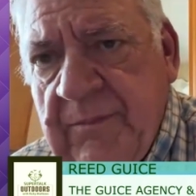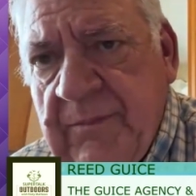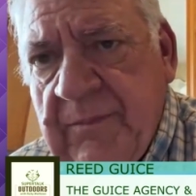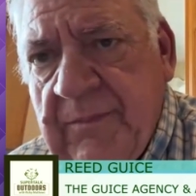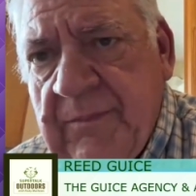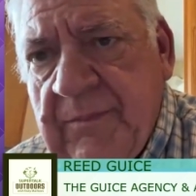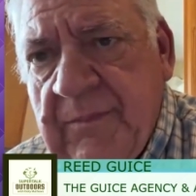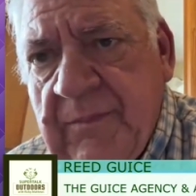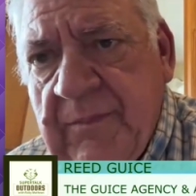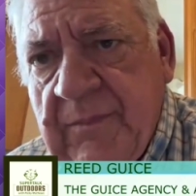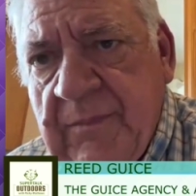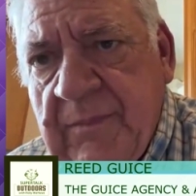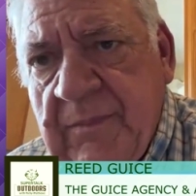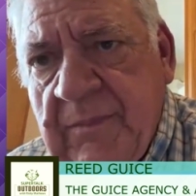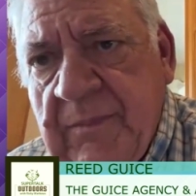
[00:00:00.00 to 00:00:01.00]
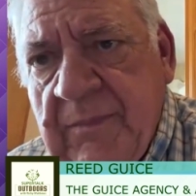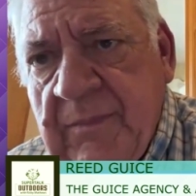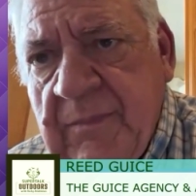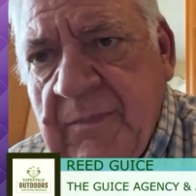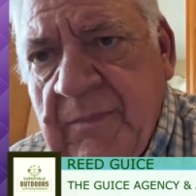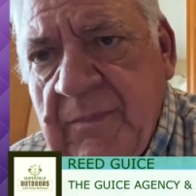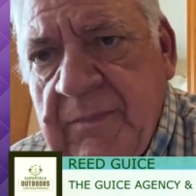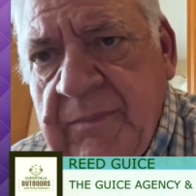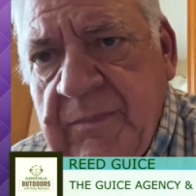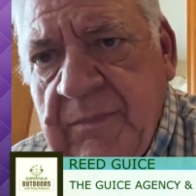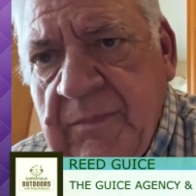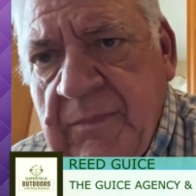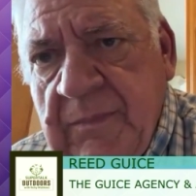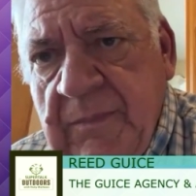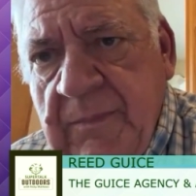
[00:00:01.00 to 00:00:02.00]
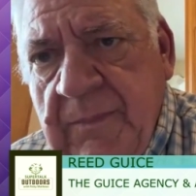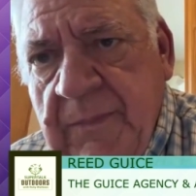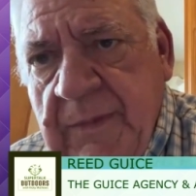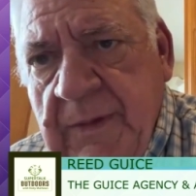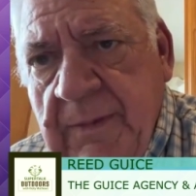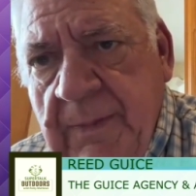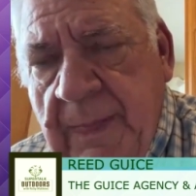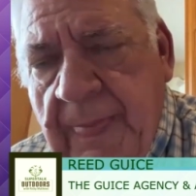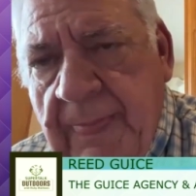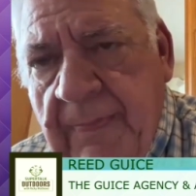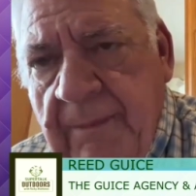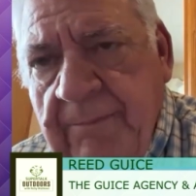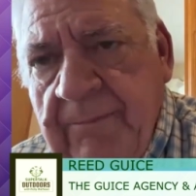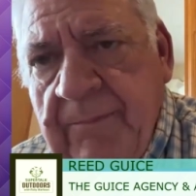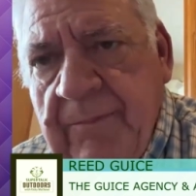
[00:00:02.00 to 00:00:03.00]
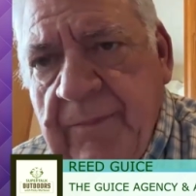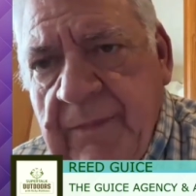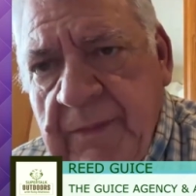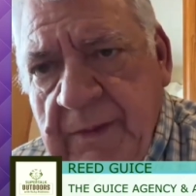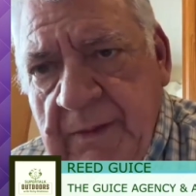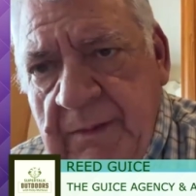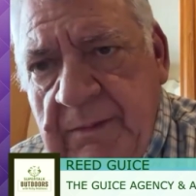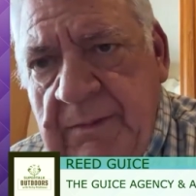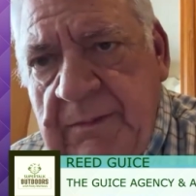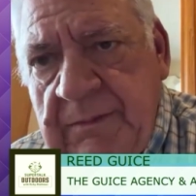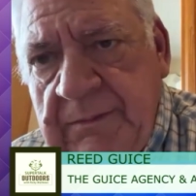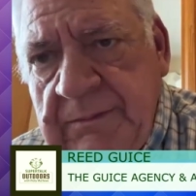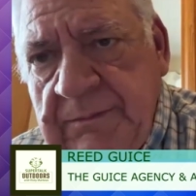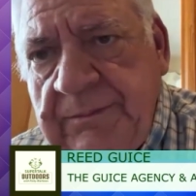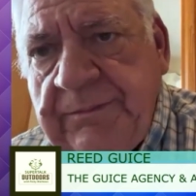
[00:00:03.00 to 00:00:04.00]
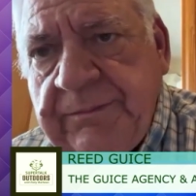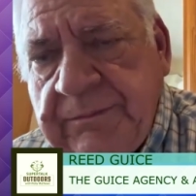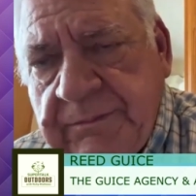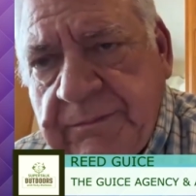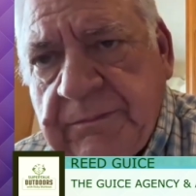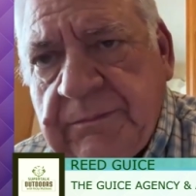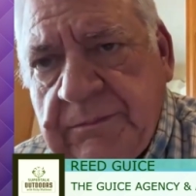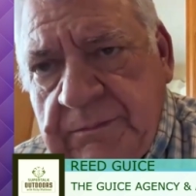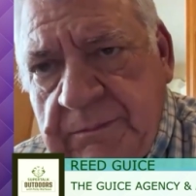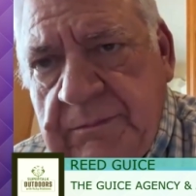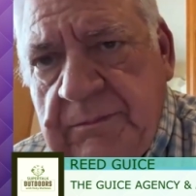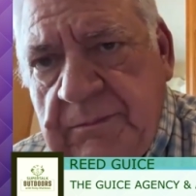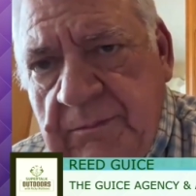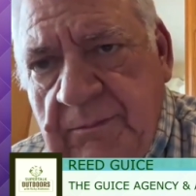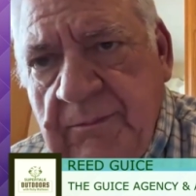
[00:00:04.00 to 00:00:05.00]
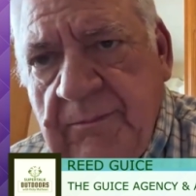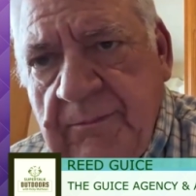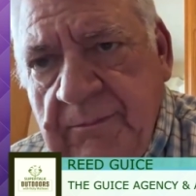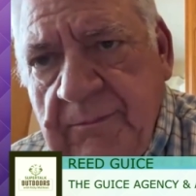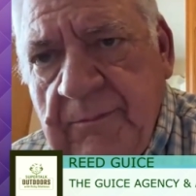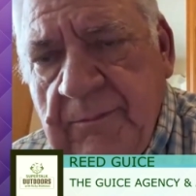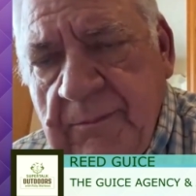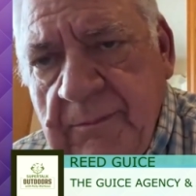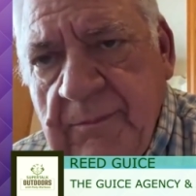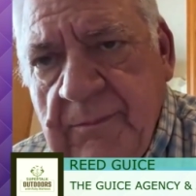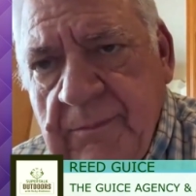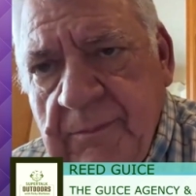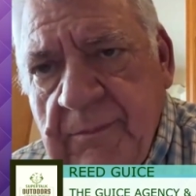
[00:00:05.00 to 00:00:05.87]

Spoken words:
(not speaking)